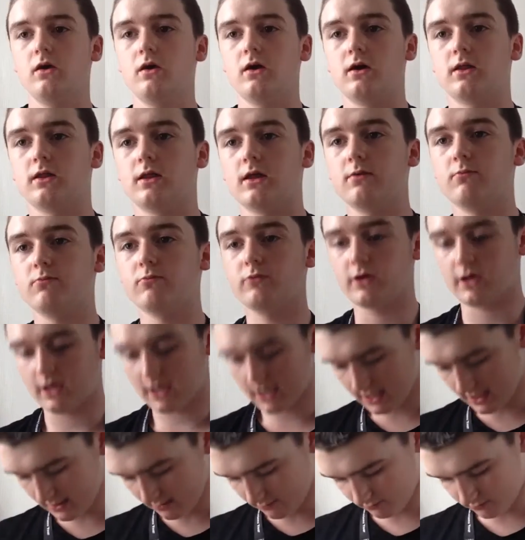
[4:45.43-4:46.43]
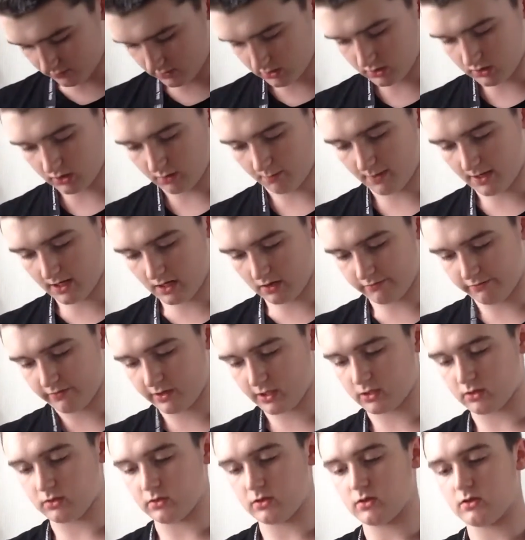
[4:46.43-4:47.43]
And then we came to the main
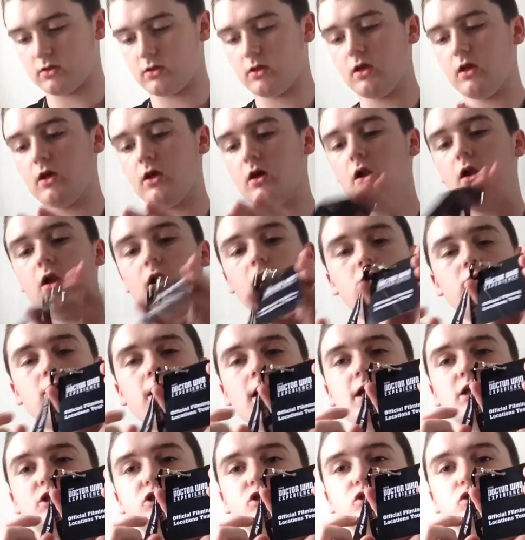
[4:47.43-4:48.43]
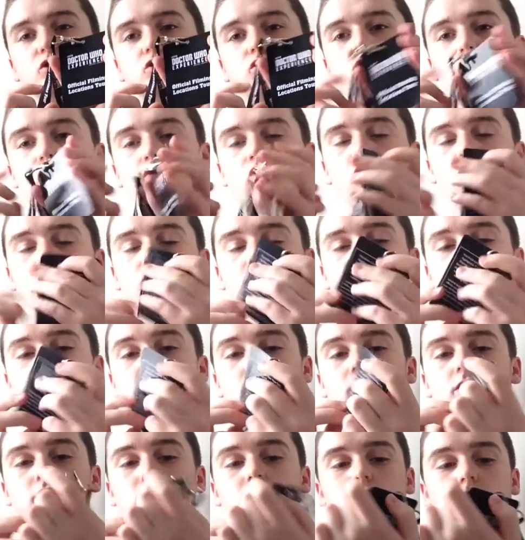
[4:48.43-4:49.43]
event, the location tour.
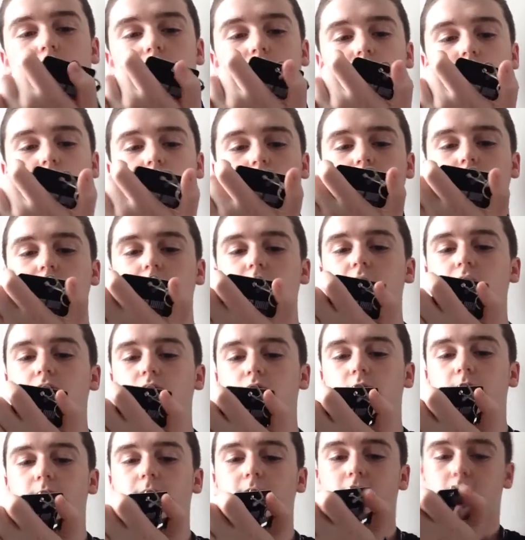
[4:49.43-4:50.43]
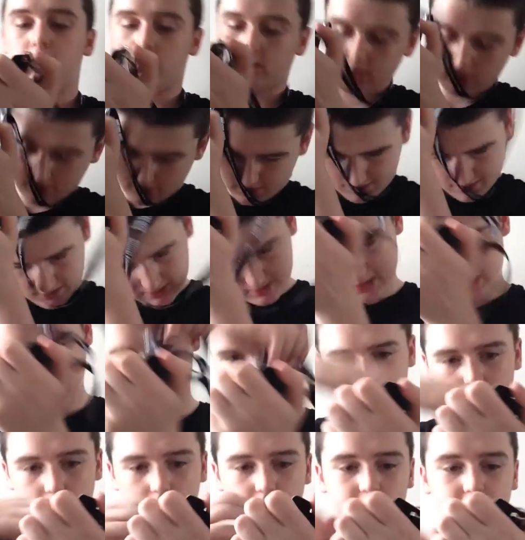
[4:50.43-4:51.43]
So we see on the back,
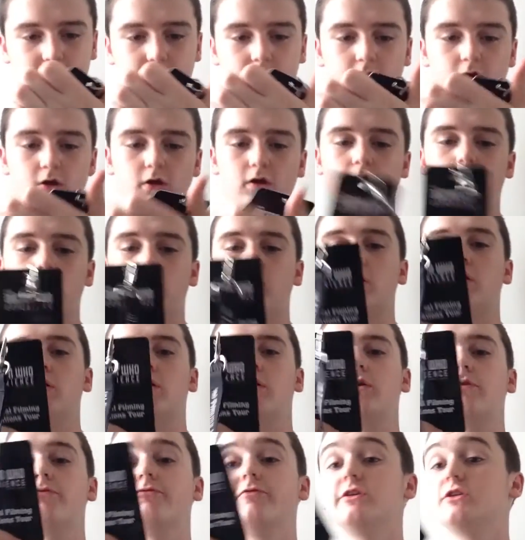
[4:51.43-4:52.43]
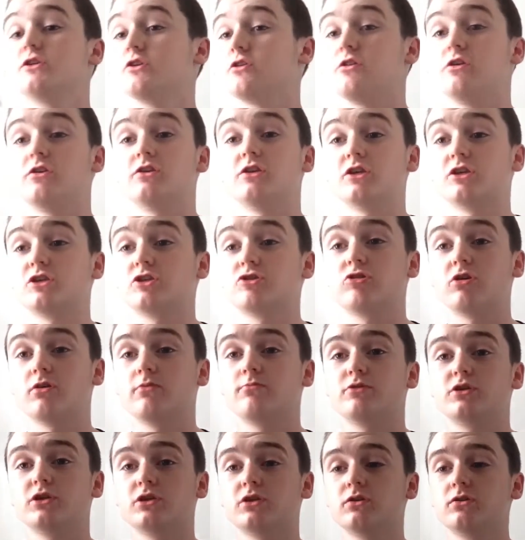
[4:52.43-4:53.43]
take it off. I'll read you the
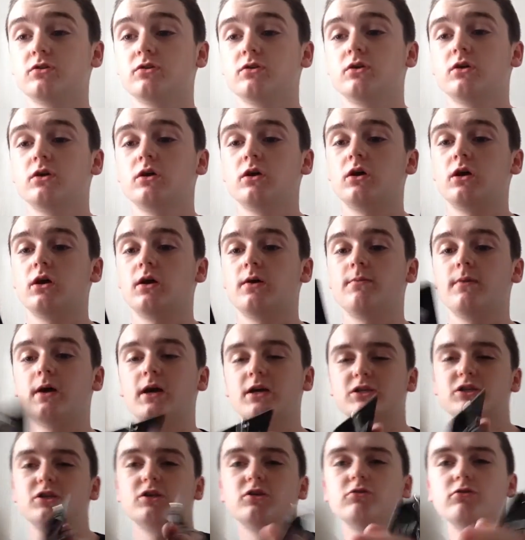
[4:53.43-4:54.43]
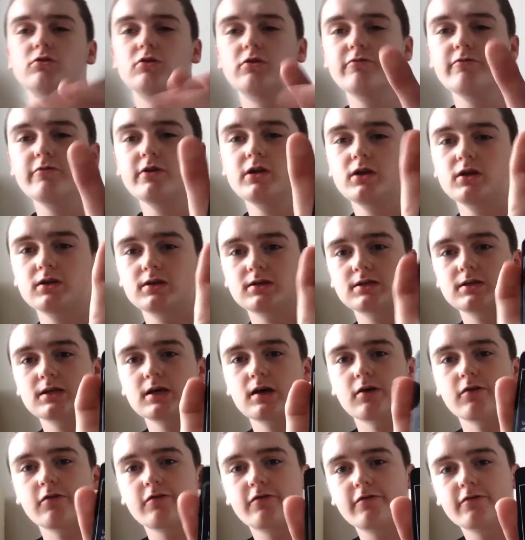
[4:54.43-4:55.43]
description. Actually, no, you can read it
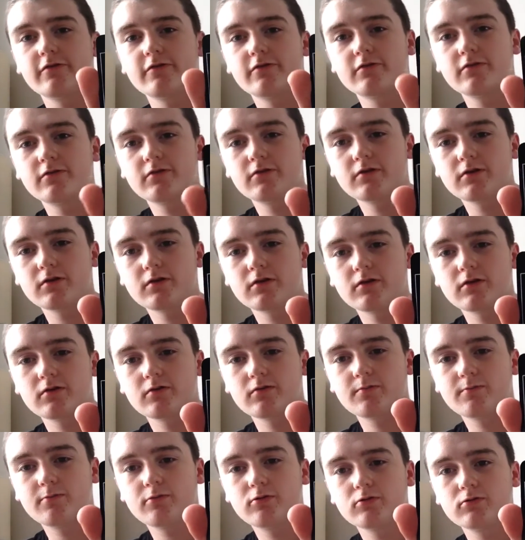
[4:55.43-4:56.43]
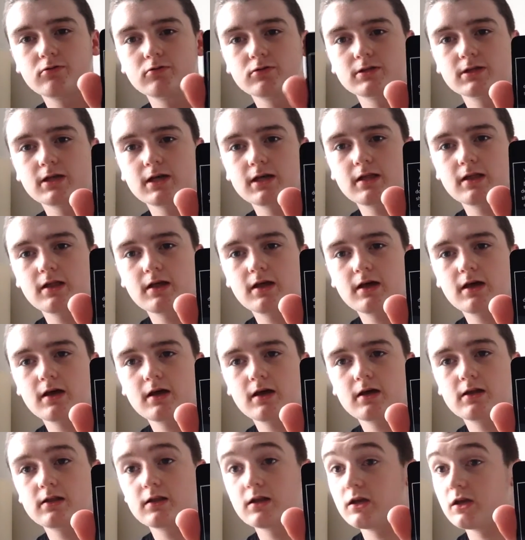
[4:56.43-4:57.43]
yourself. And I'll pause that there,
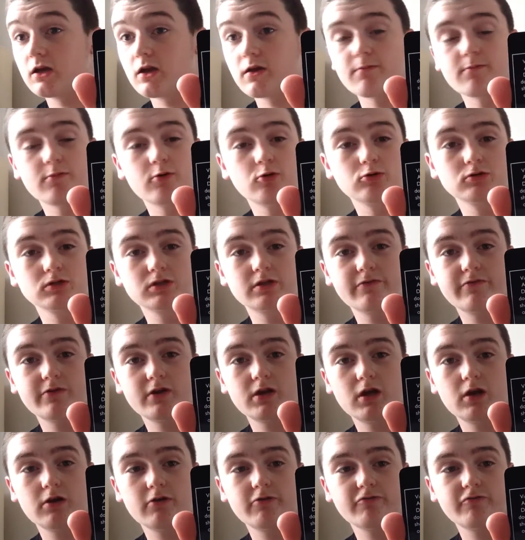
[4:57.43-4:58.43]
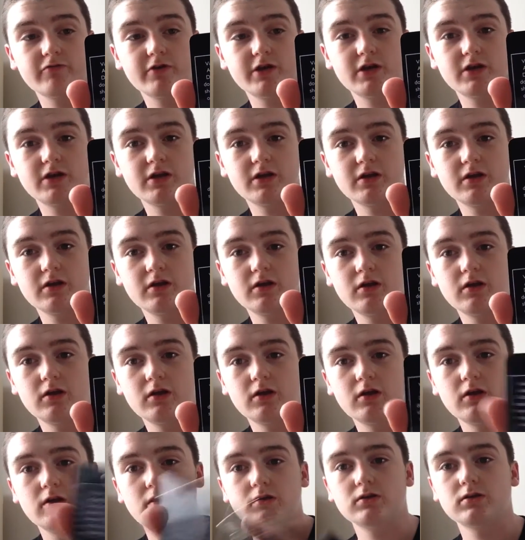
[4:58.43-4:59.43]
and then you can pause the video and read it.
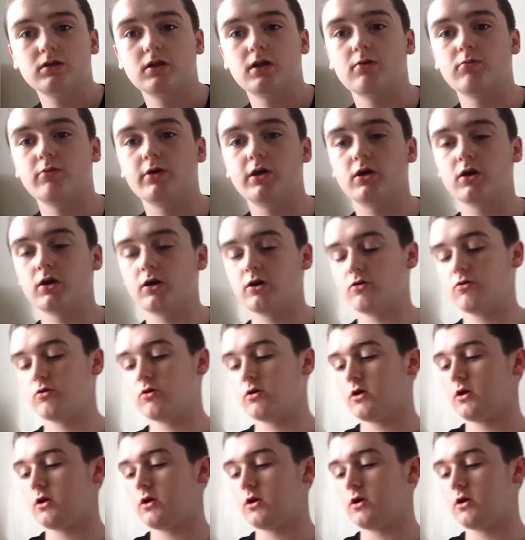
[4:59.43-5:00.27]
So there we go.